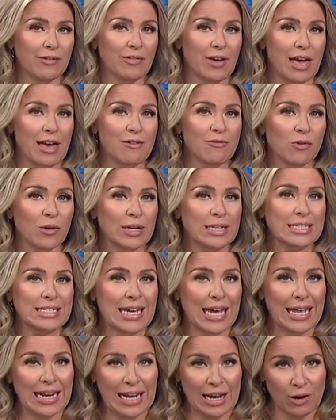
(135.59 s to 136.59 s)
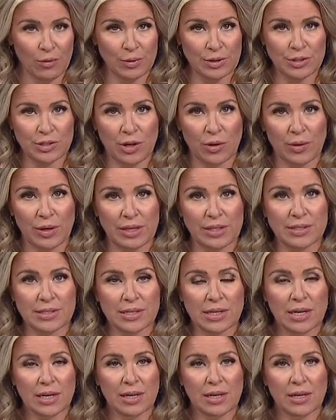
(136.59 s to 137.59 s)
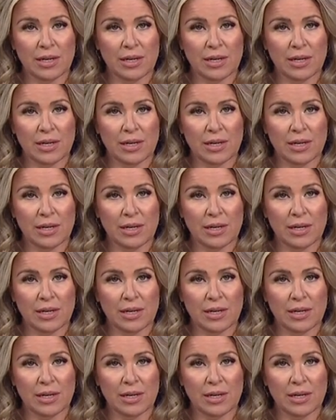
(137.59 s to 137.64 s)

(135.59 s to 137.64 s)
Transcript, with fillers: of every 10 Arizonans